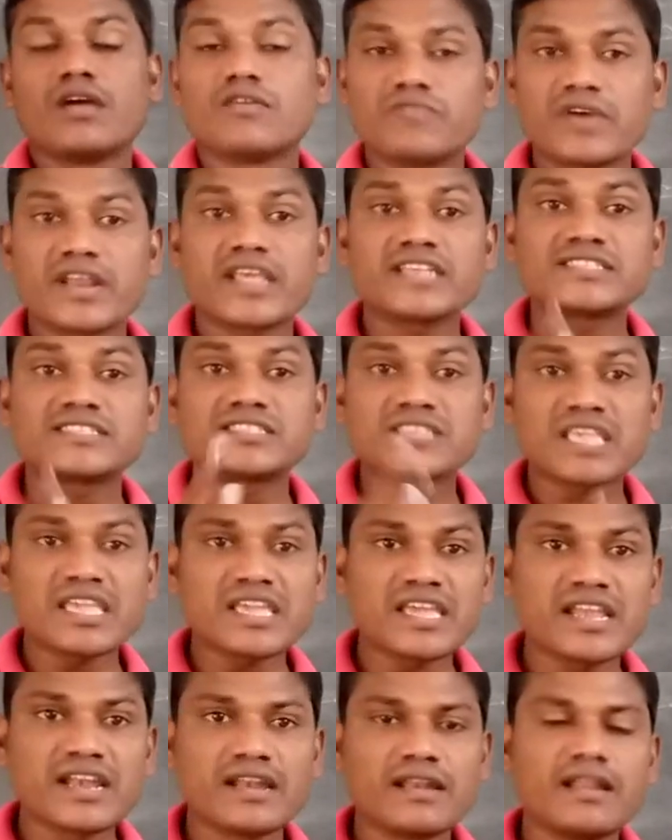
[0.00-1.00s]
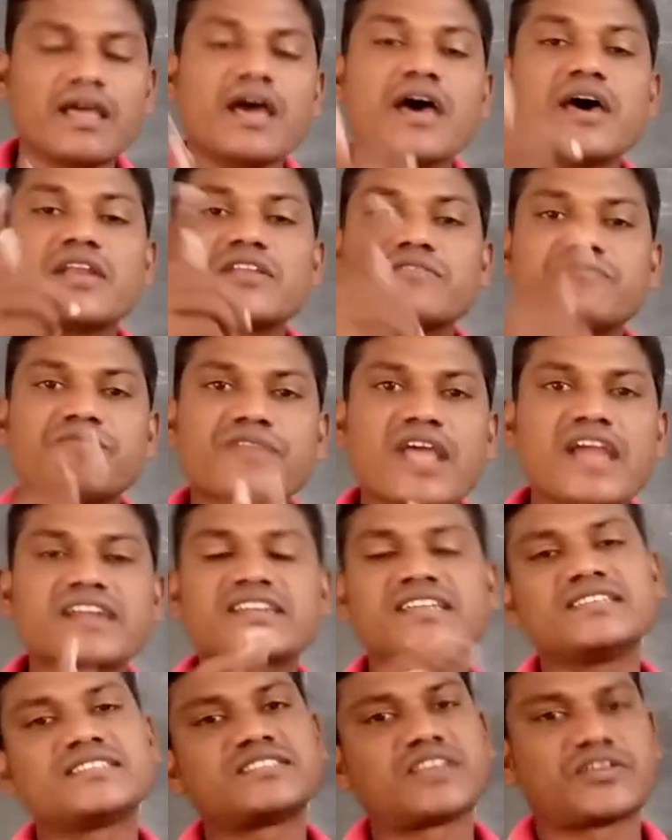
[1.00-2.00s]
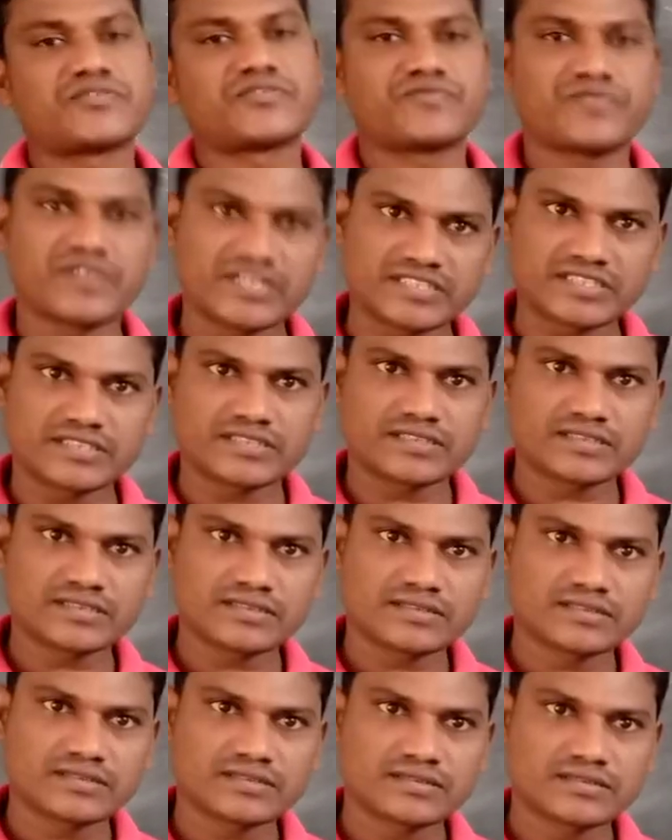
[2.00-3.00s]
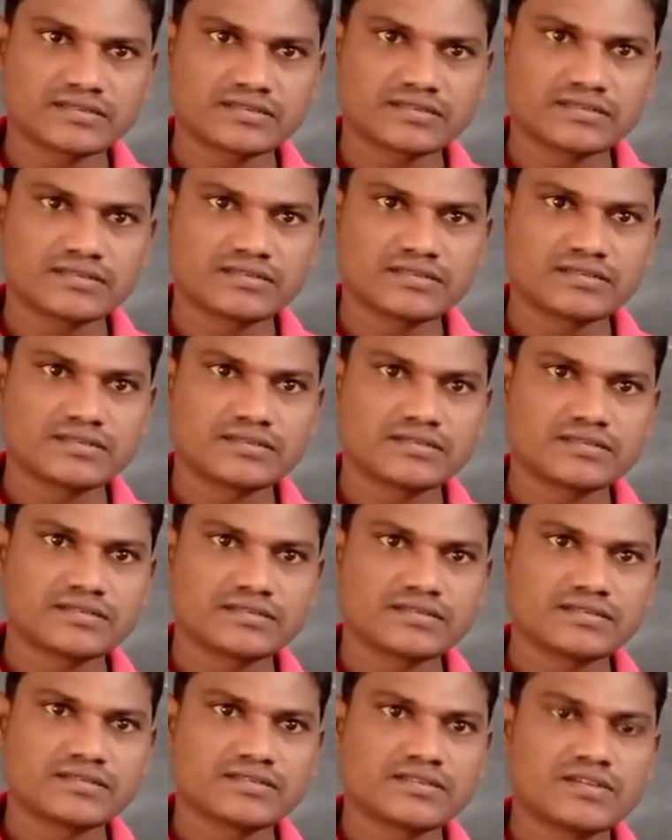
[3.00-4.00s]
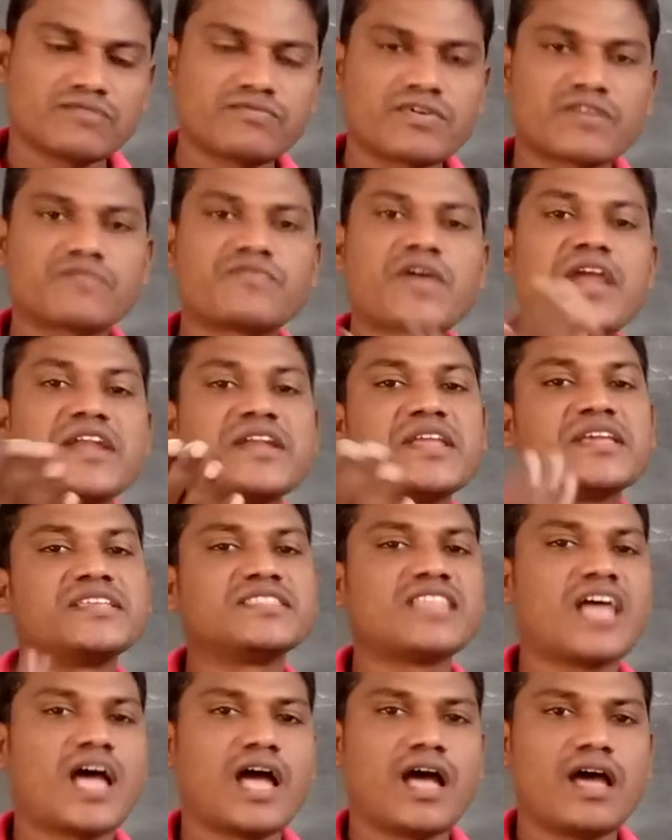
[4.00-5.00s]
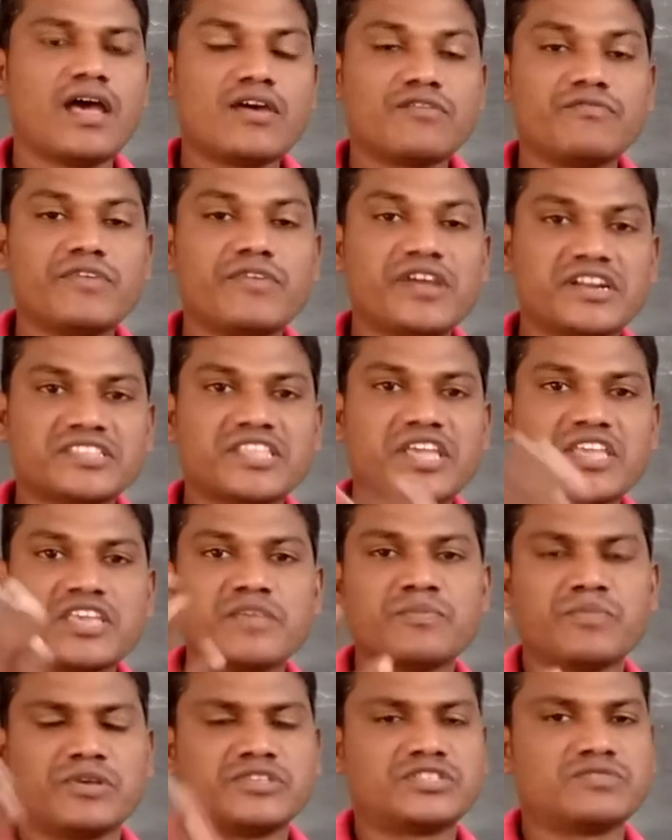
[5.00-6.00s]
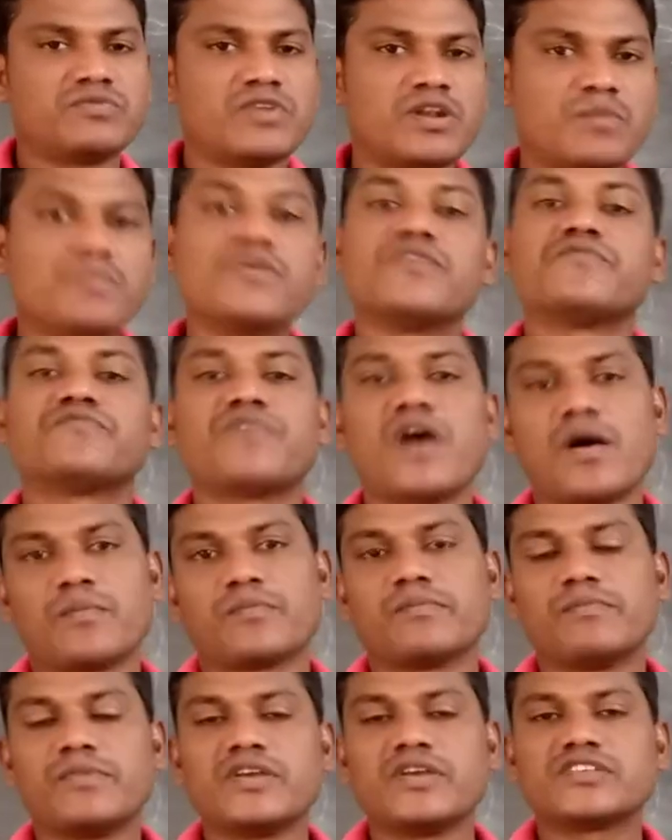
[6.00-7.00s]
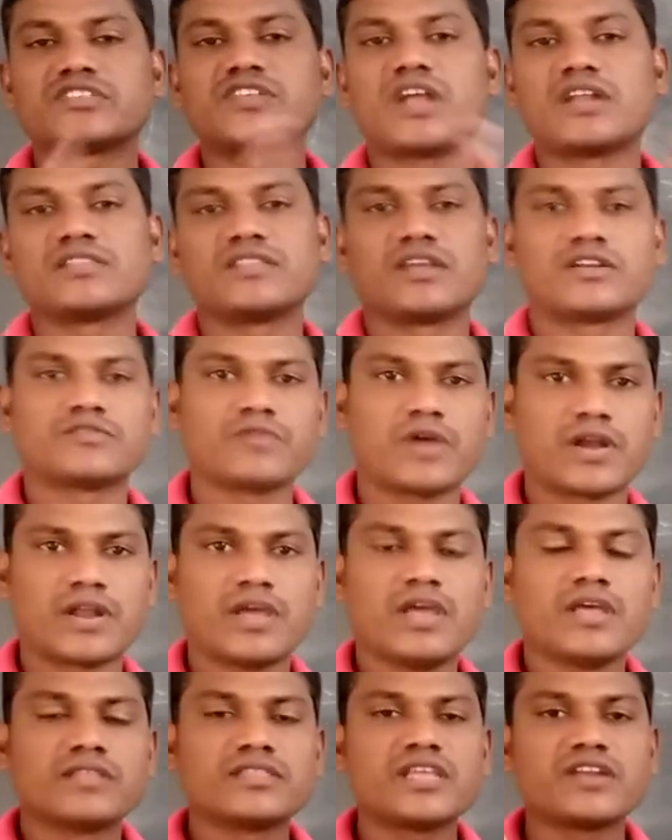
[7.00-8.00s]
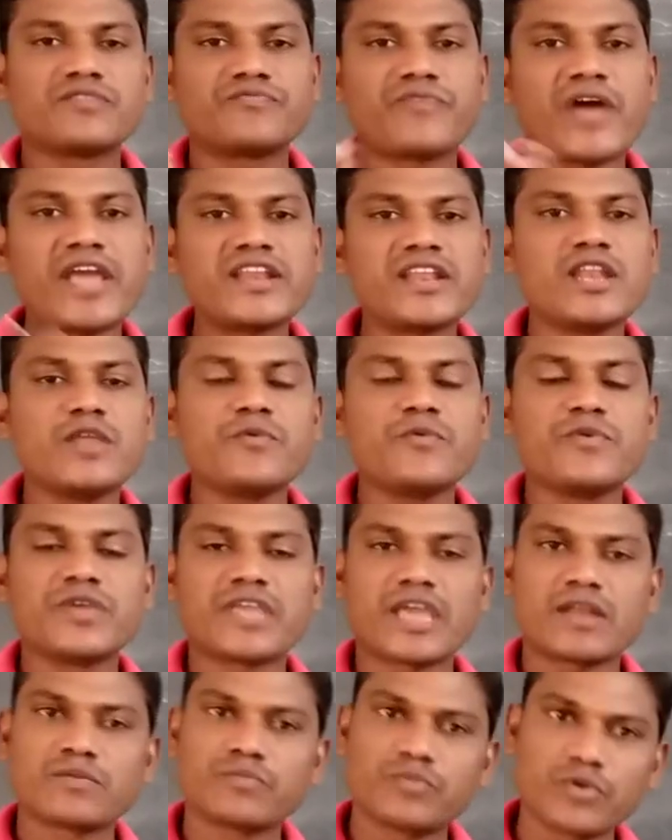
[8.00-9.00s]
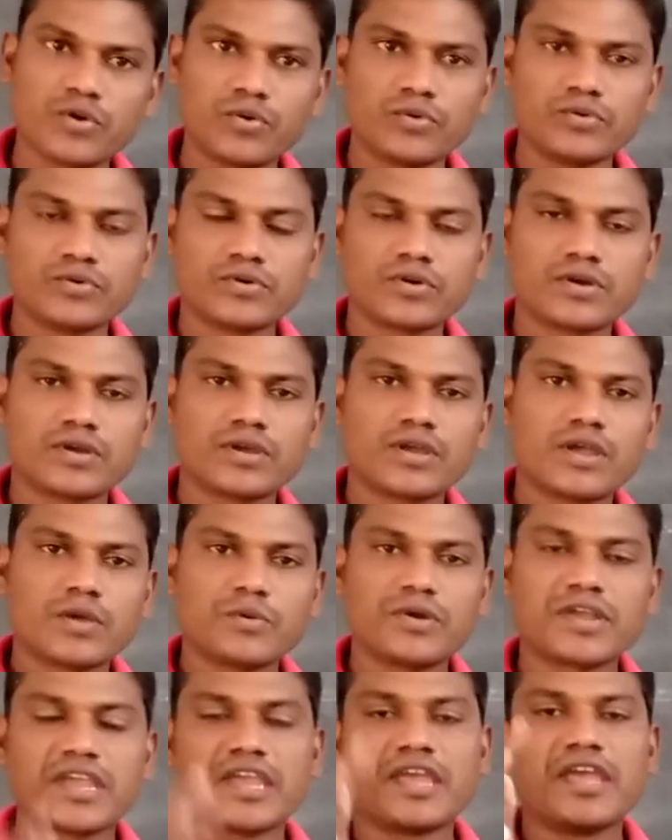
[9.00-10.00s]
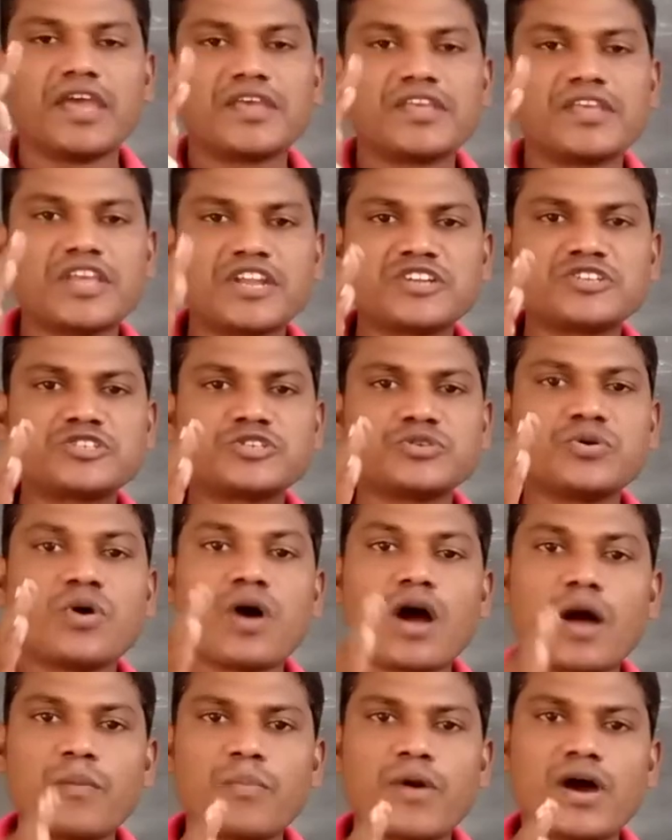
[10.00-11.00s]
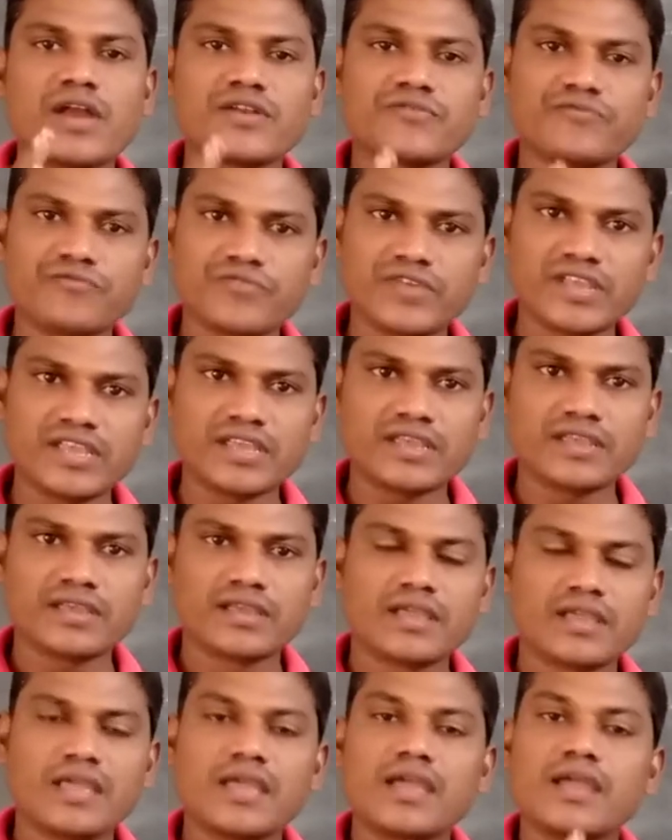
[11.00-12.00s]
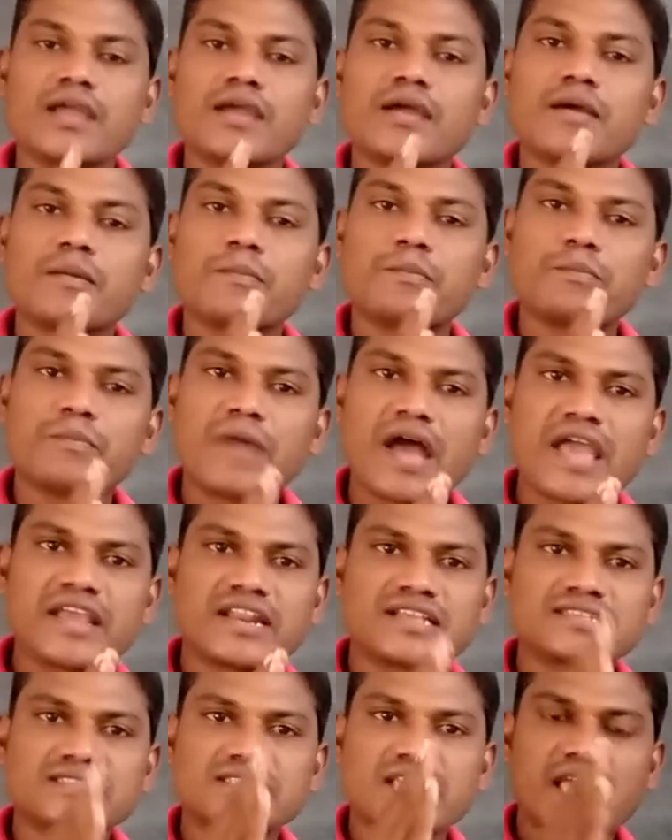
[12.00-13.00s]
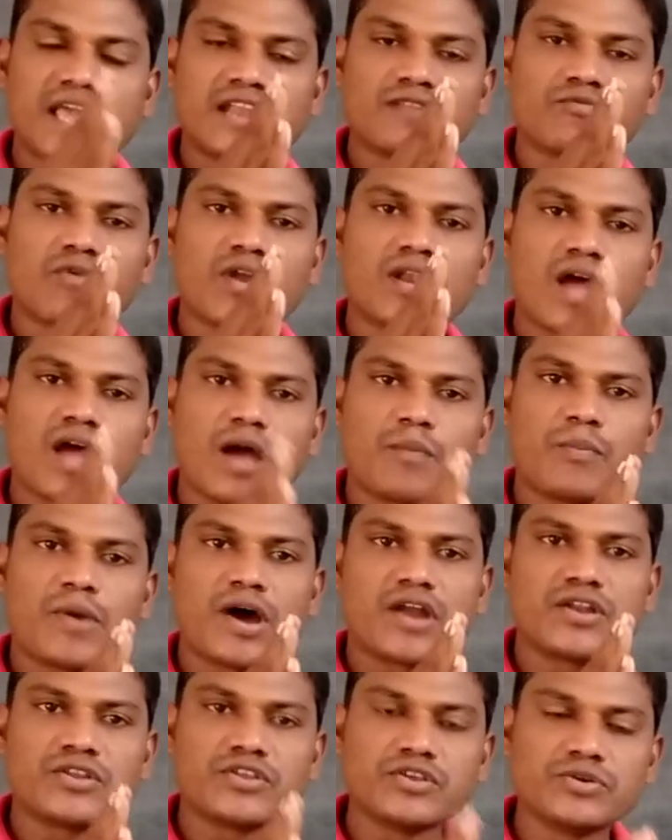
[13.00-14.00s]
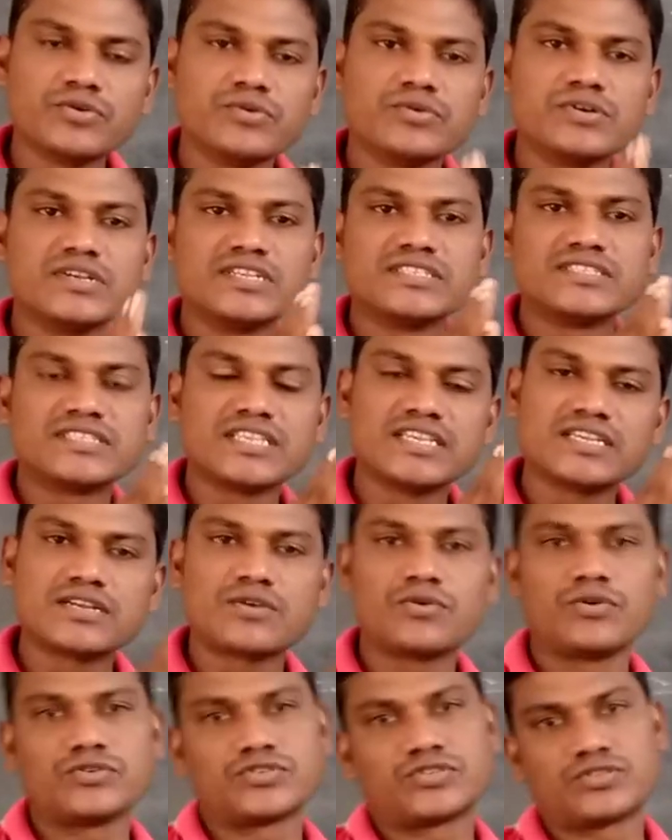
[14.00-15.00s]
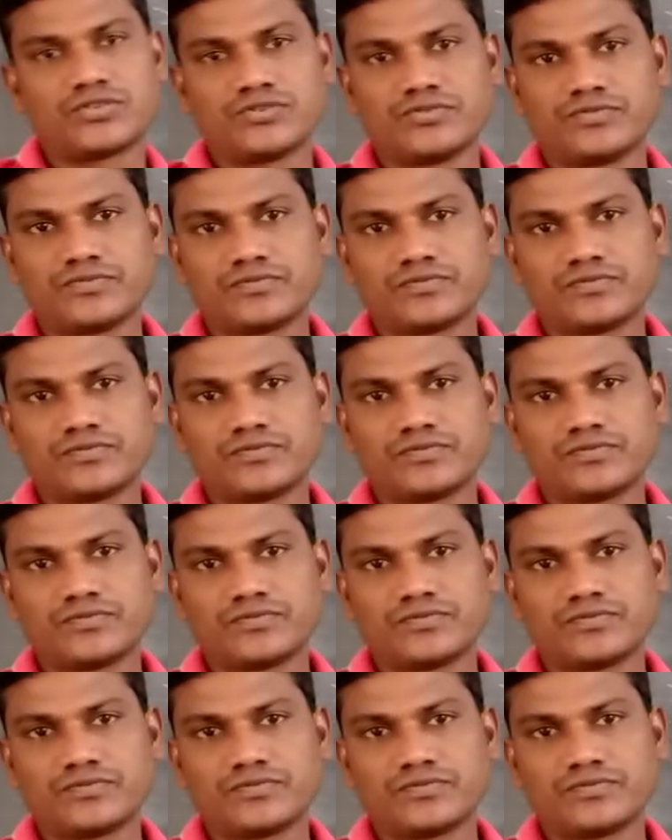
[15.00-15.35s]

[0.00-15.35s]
for a single refracting surface for finding the where the image will be formed based on that one. Then finally we can prove N2 upon V minus N1 upon U is equals to